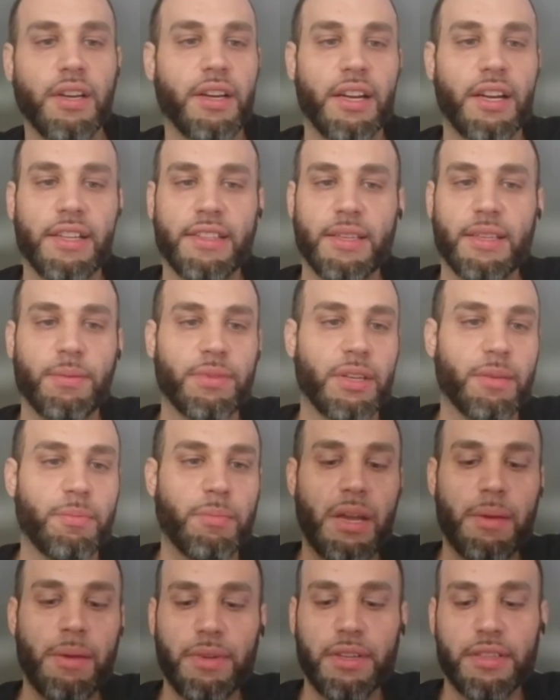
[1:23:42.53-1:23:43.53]
And it seems like
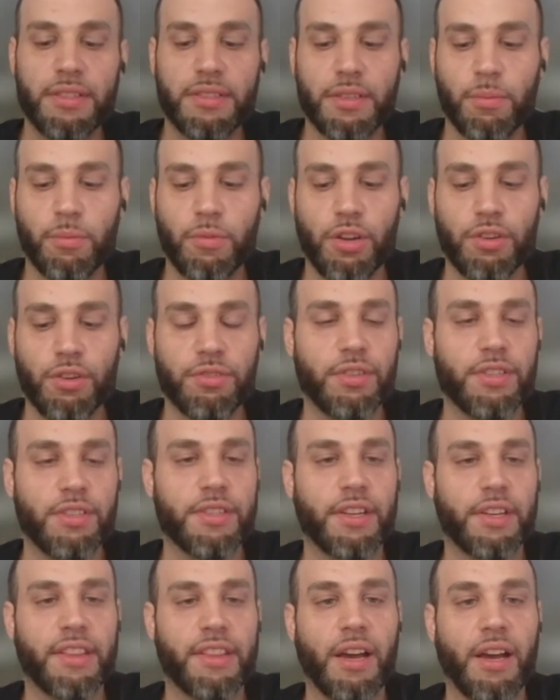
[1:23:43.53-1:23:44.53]
maybe in some countries
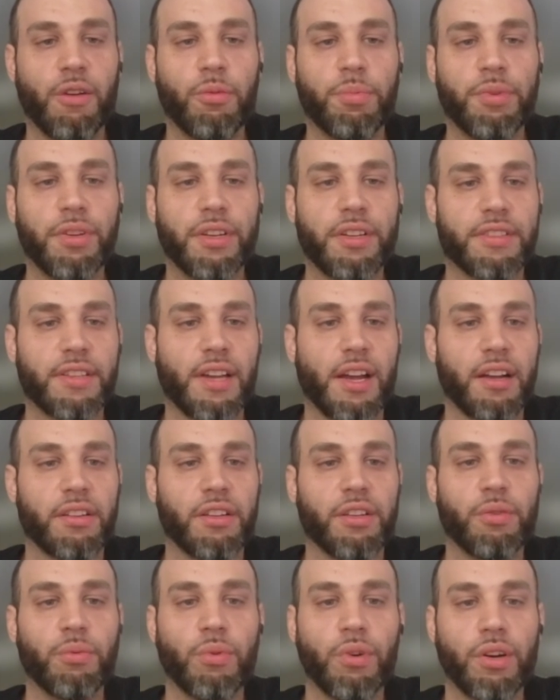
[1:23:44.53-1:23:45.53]
like that will be
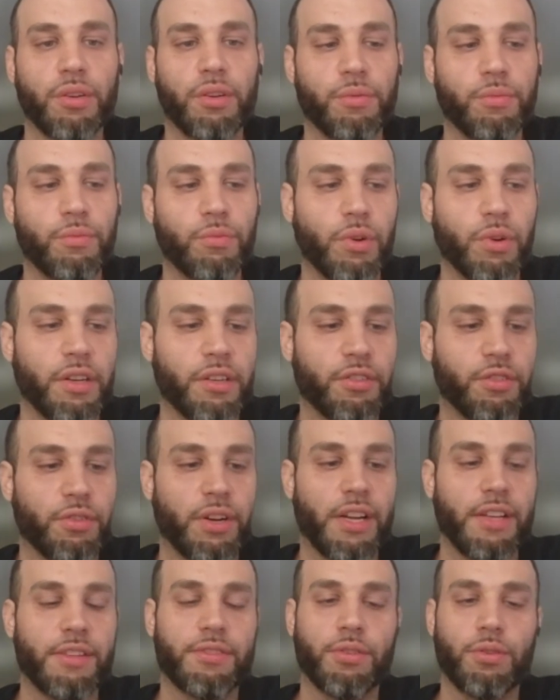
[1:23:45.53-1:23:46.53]
exactly what
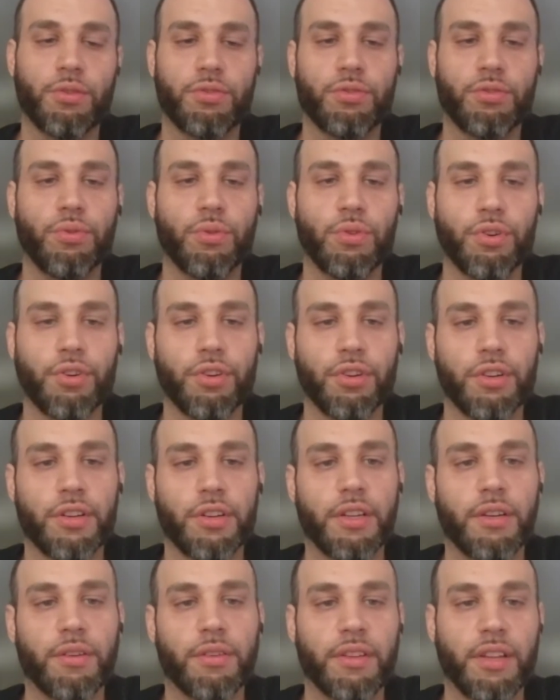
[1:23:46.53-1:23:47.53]
creates social order
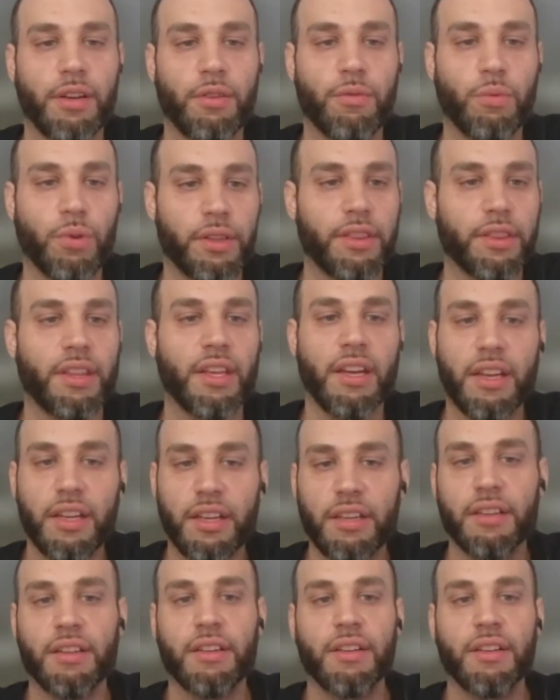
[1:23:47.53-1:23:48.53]
and like what they